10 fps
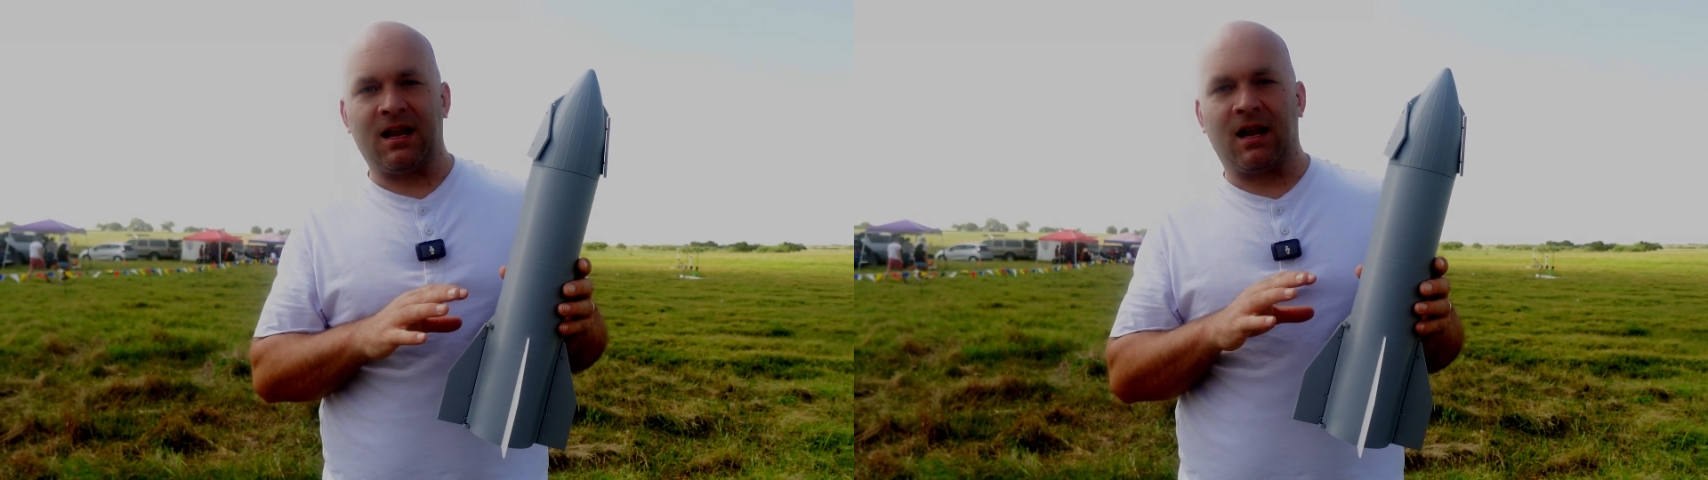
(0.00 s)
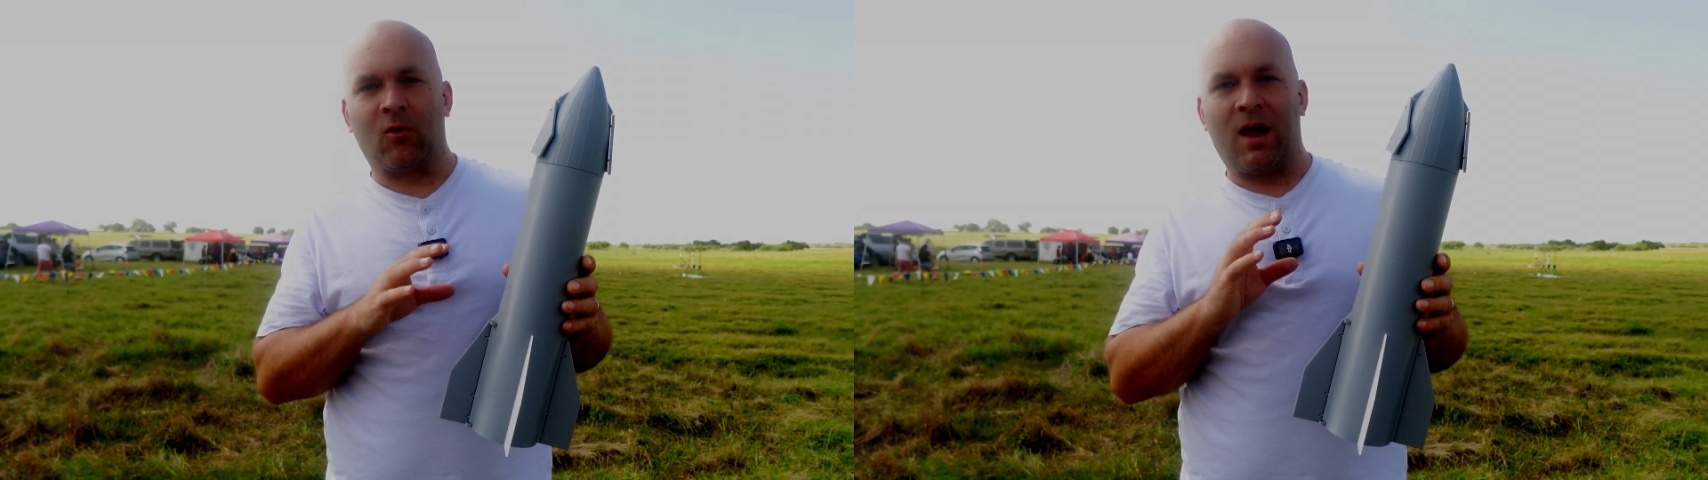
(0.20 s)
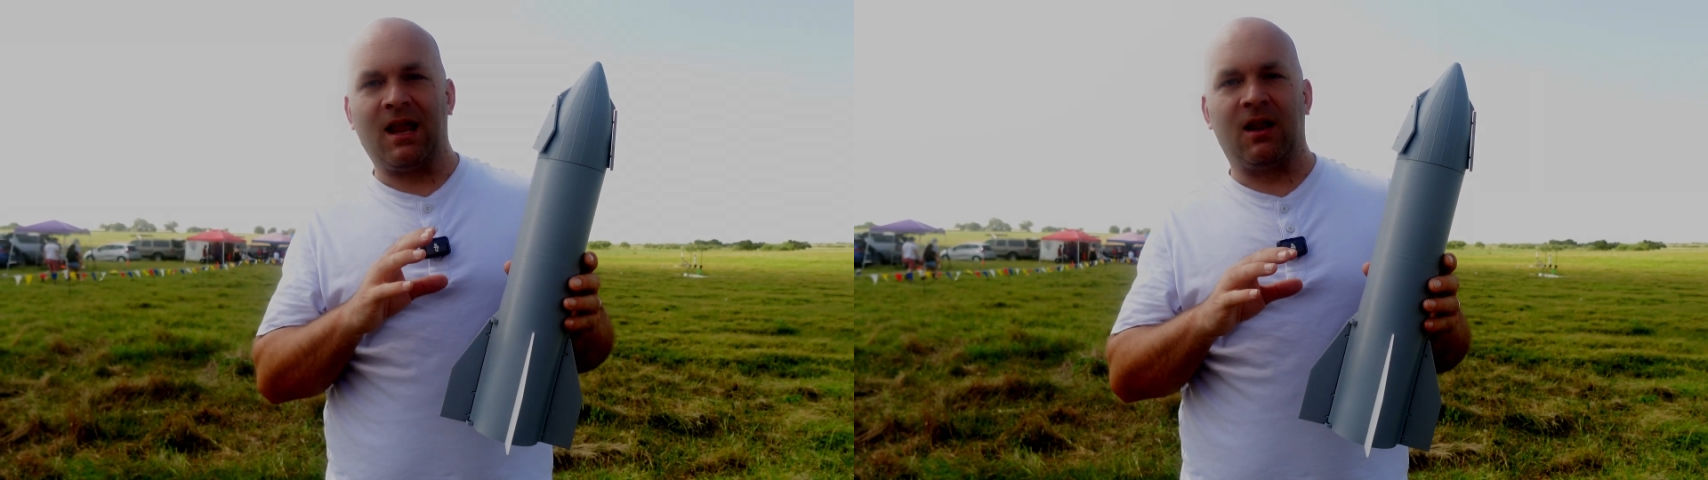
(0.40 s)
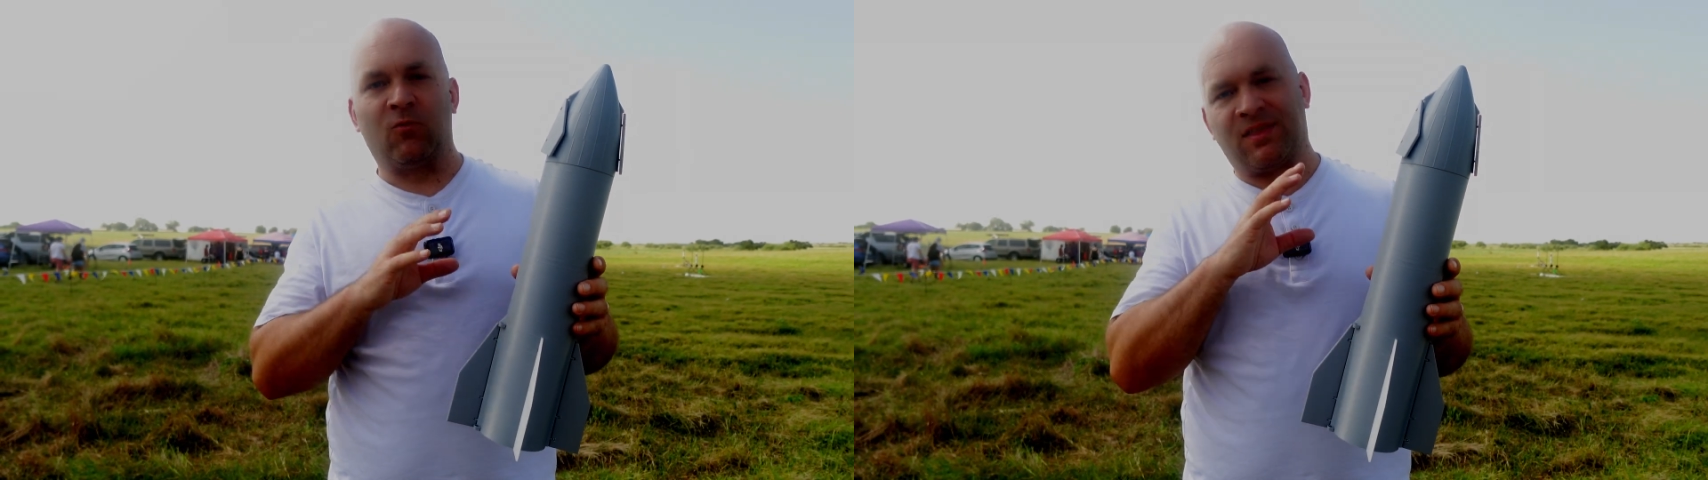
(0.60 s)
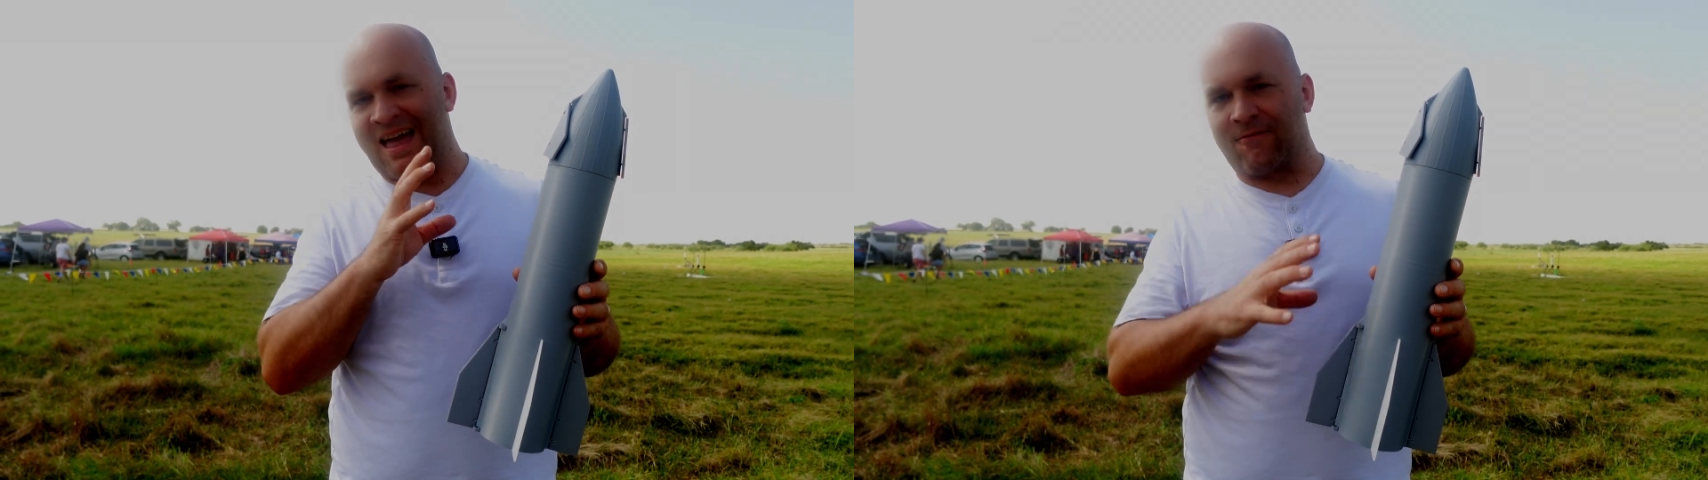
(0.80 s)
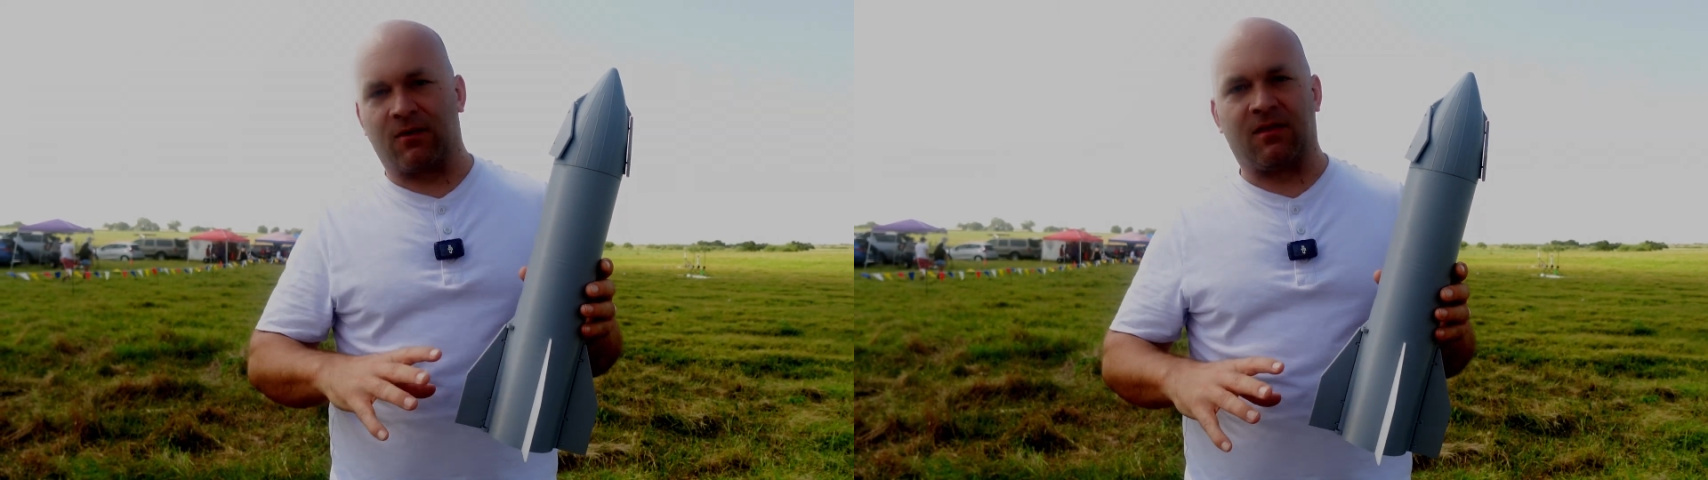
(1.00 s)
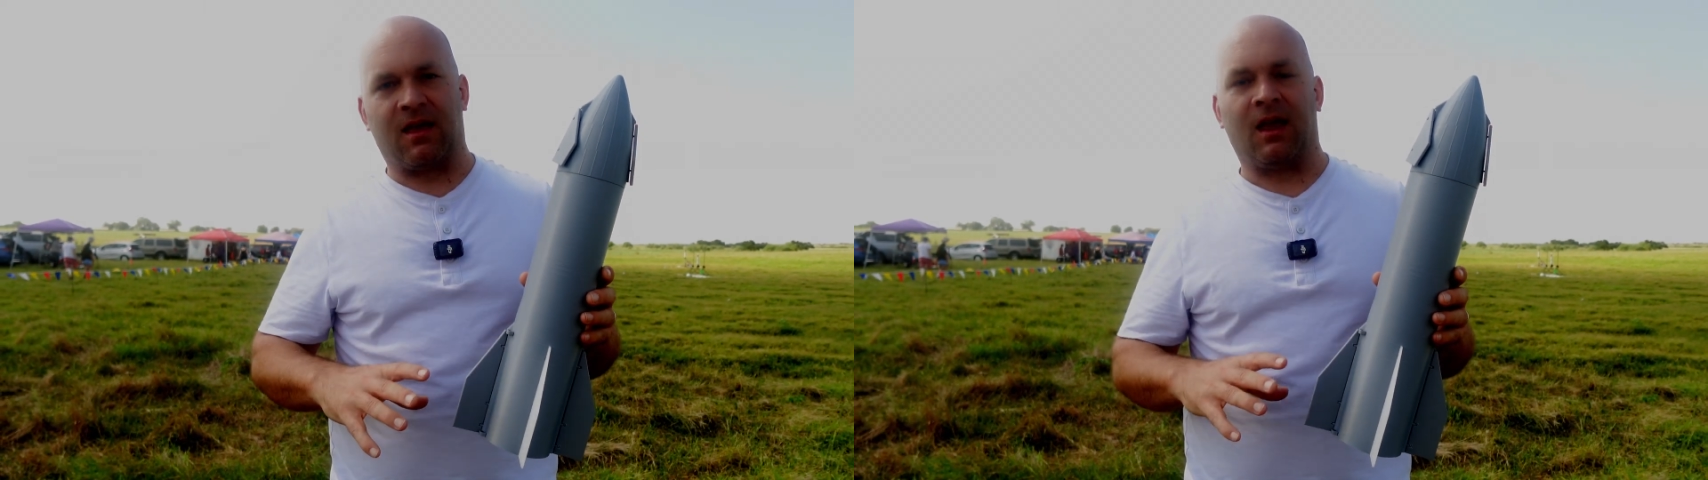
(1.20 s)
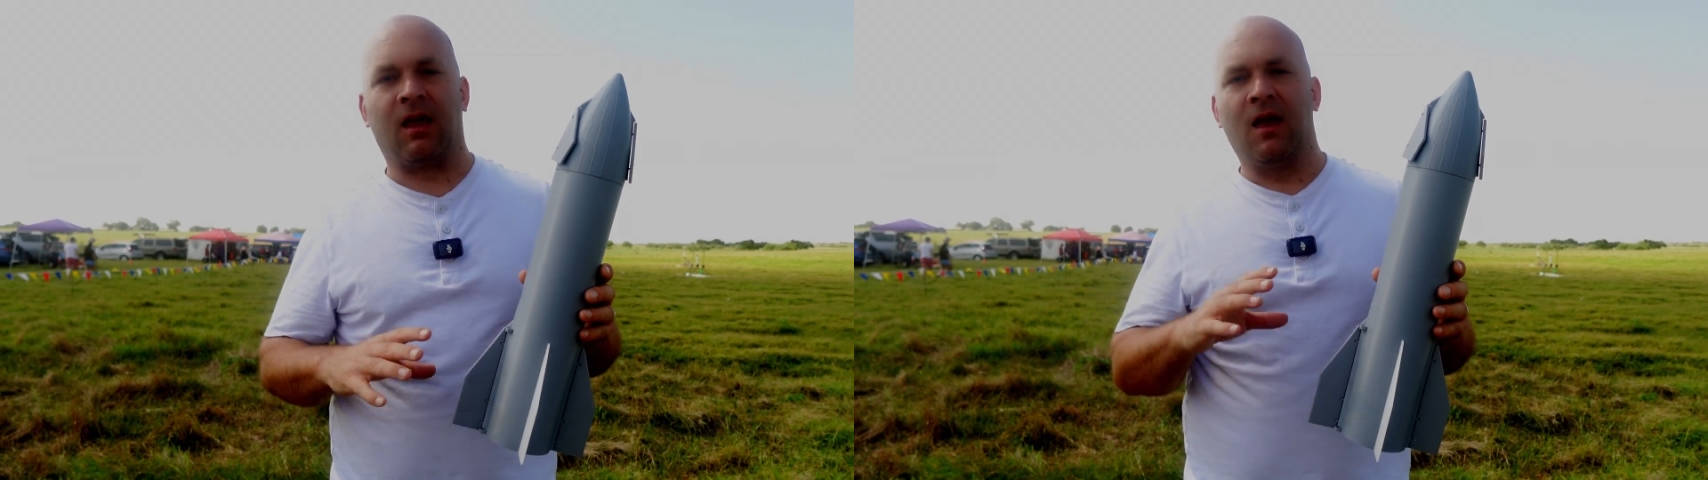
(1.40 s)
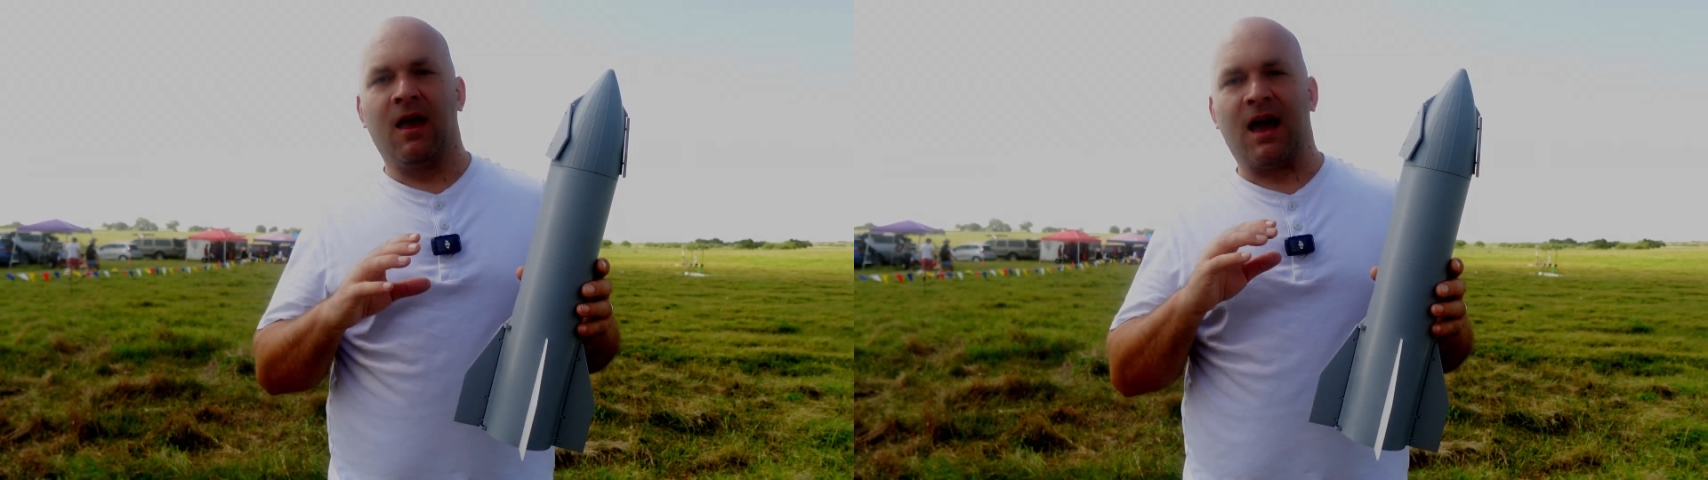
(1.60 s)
and it weighed in with everything